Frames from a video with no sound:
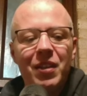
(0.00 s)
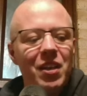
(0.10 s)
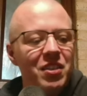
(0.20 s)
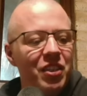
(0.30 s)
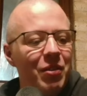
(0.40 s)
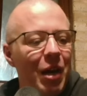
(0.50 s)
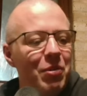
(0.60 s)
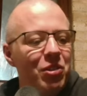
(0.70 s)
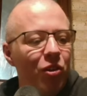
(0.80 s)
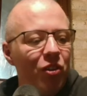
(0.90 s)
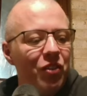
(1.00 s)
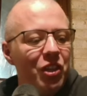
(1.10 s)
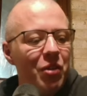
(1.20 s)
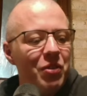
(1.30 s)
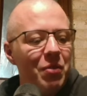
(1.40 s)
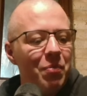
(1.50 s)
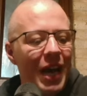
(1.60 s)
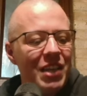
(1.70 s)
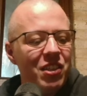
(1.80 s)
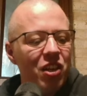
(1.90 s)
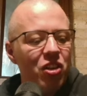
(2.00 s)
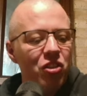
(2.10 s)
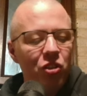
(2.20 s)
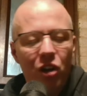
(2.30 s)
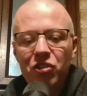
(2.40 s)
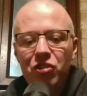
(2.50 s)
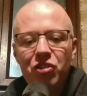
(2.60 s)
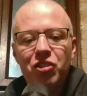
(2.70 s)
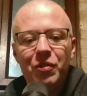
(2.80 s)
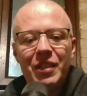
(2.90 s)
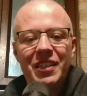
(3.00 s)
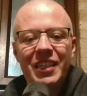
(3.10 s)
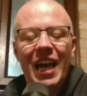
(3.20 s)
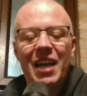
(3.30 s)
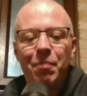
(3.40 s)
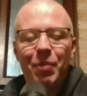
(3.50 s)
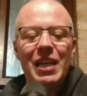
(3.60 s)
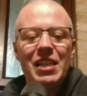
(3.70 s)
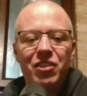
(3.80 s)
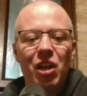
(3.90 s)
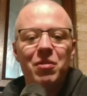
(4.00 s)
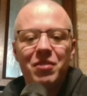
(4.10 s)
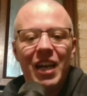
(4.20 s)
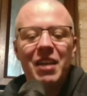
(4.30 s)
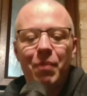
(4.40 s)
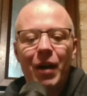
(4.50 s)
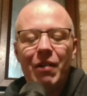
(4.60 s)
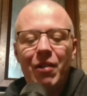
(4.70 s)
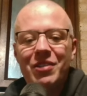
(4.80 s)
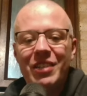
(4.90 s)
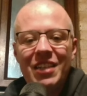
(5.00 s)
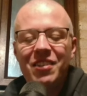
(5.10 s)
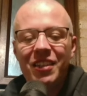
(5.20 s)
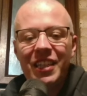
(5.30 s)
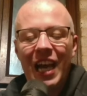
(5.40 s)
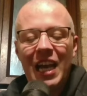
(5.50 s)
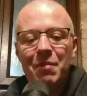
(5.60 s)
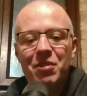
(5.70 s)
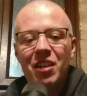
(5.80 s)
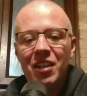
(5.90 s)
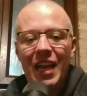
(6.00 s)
So, you know, I would call on the Union Bears not to do this again. Please don't take pyros into the games.